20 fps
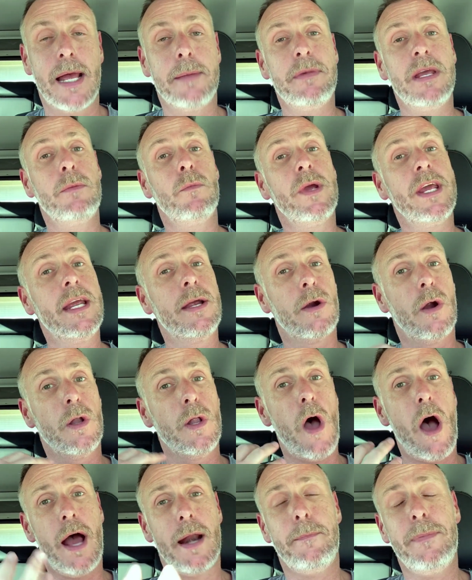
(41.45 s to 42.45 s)
I mean, we hear a
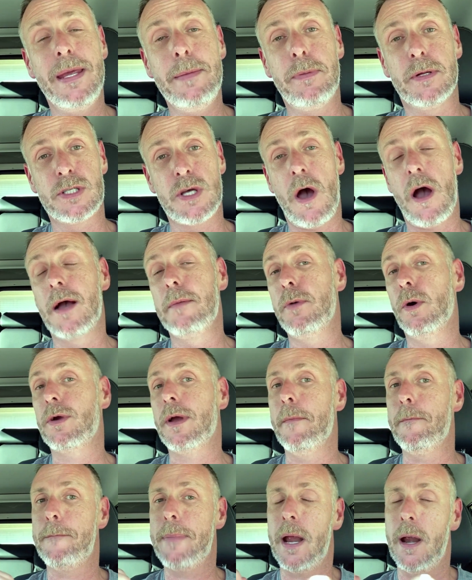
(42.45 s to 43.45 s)
lot of people talk about
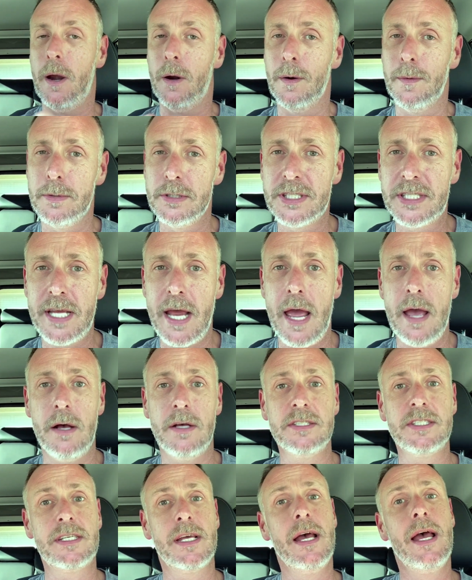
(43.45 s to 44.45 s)
comparable
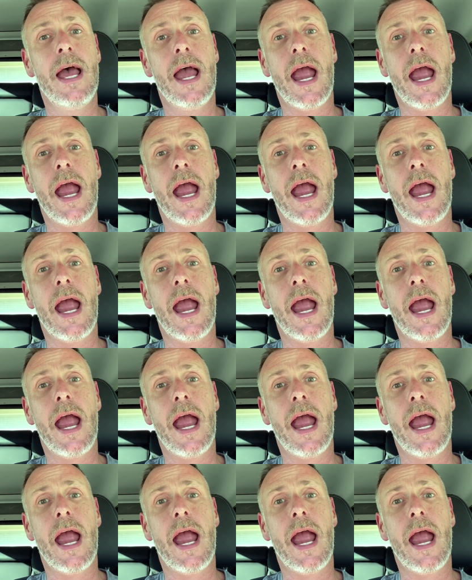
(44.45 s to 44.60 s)
sales,